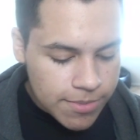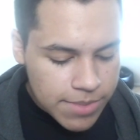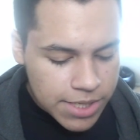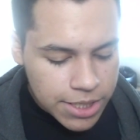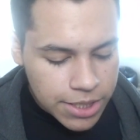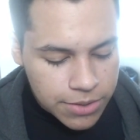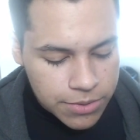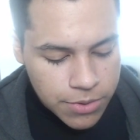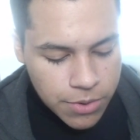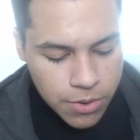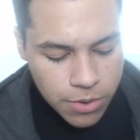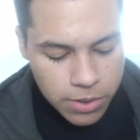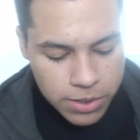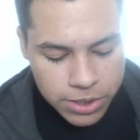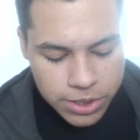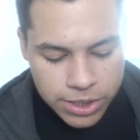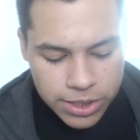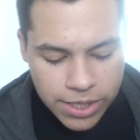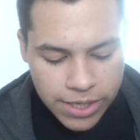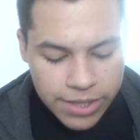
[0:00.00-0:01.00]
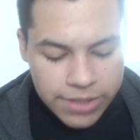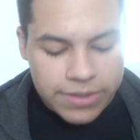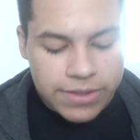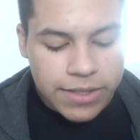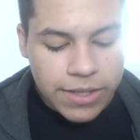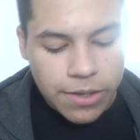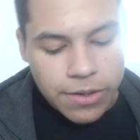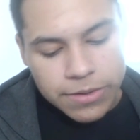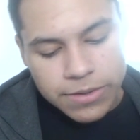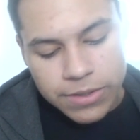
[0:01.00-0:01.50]
minion horde, giant
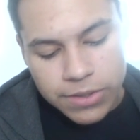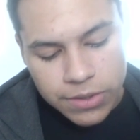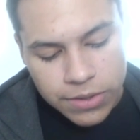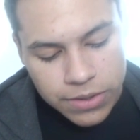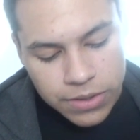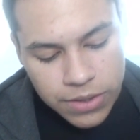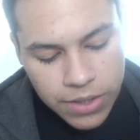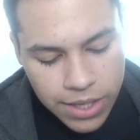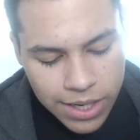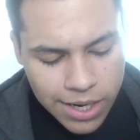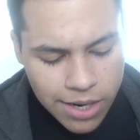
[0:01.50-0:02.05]
skeleton.